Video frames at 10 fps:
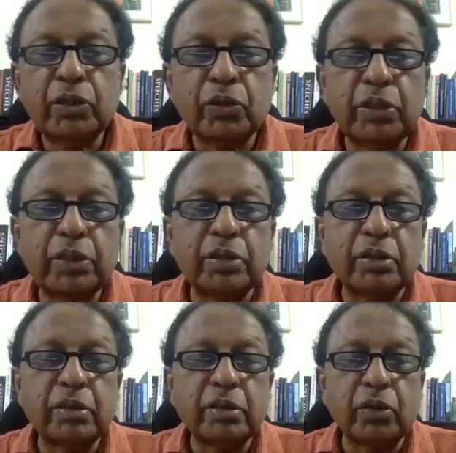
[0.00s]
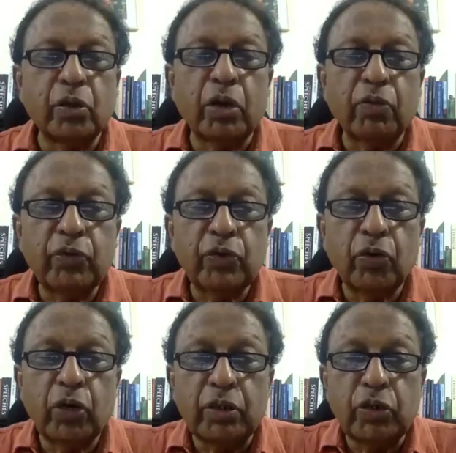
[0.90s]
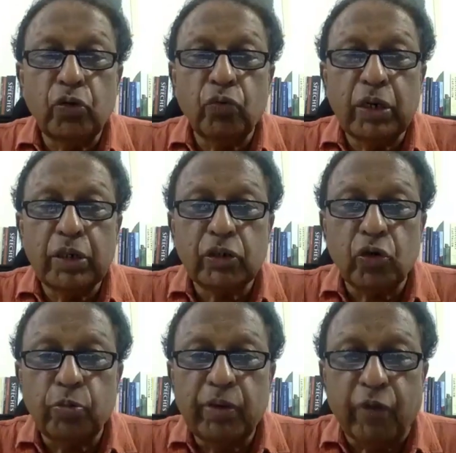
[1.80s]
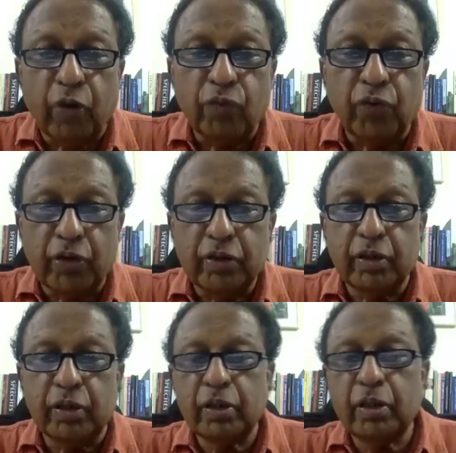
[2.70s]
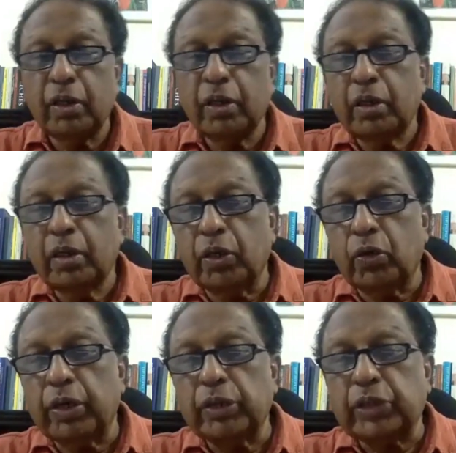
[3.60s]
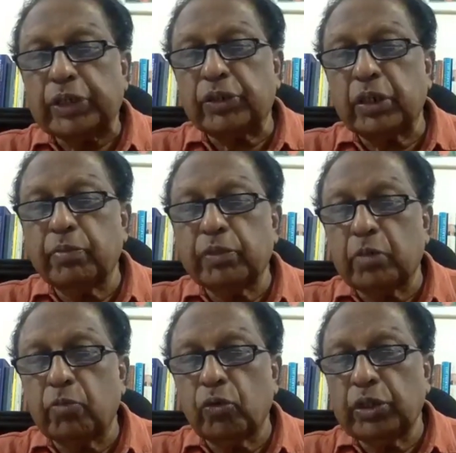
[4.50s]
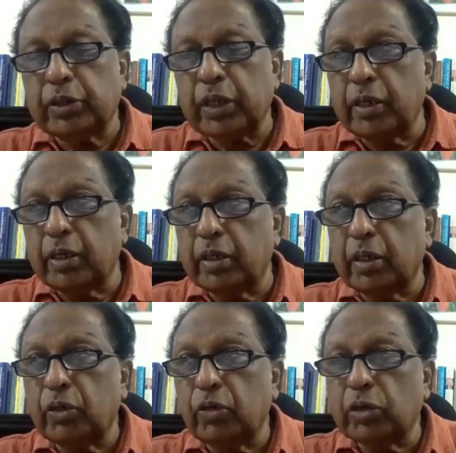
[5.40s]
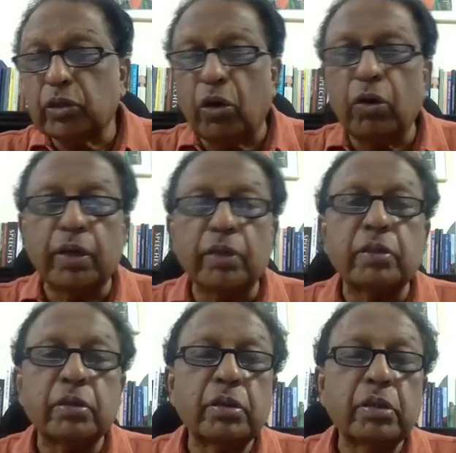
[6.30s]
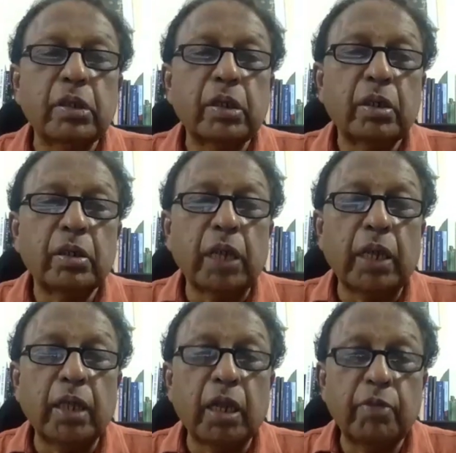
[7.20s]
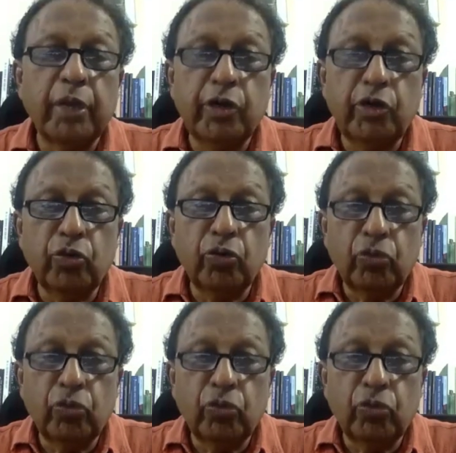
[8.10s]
so this no, no new words could be found for it. In, In twenty sixteen, Mister Modi said in the U S Congress that there will be a new,